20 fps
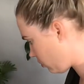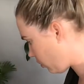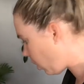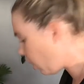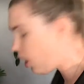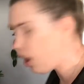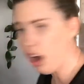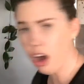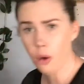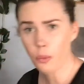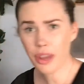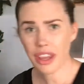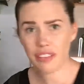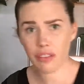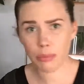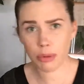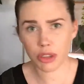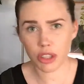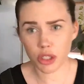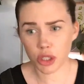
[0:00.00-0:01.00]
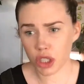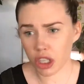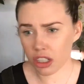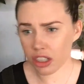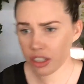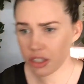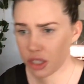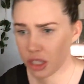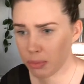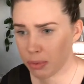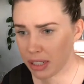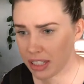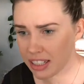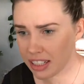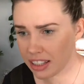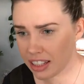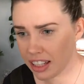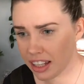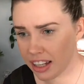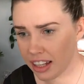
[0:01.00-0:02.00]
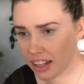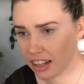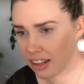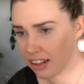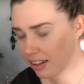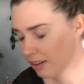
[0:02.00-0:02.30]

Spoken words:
Oh, we haven't put the chocolate chippies in there.